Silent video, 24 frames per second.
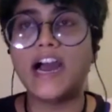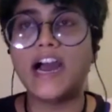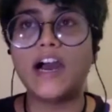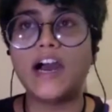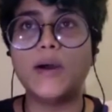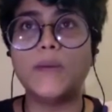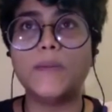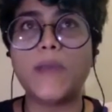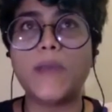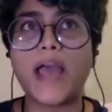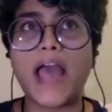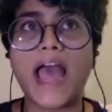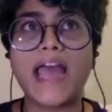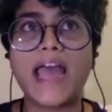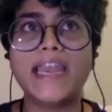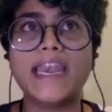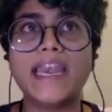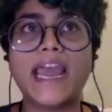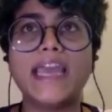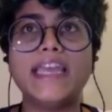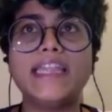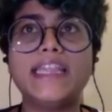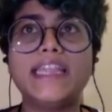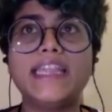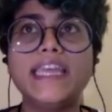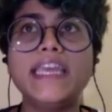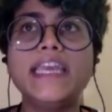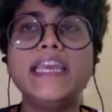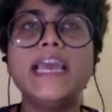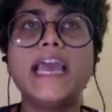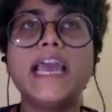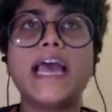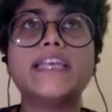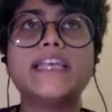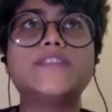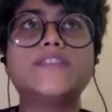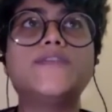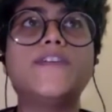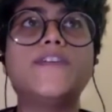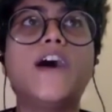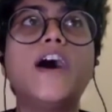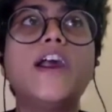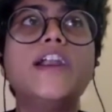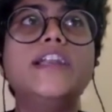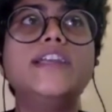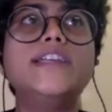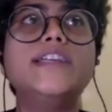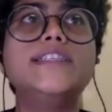And I think as
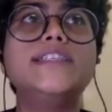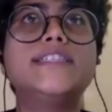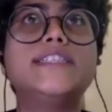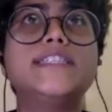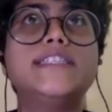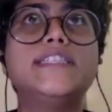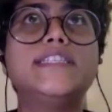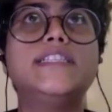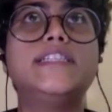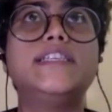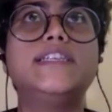far as